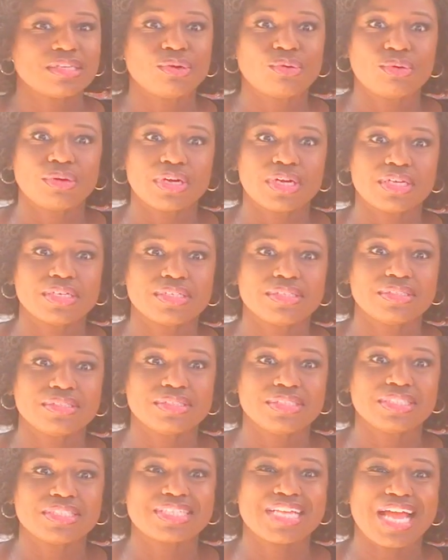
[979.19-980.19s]
or
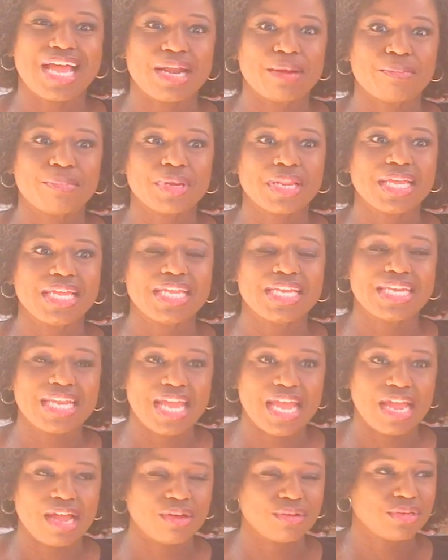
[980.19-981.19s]
just kind of play it
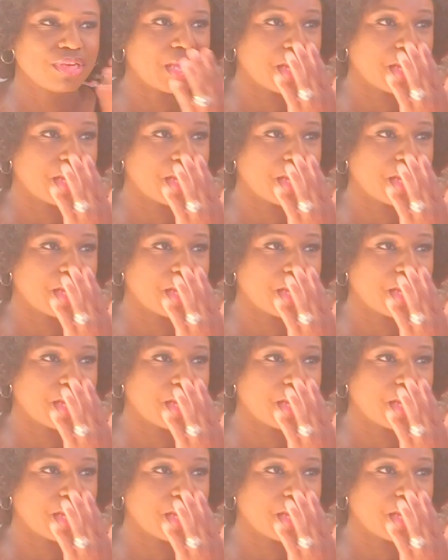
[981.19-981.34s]
down?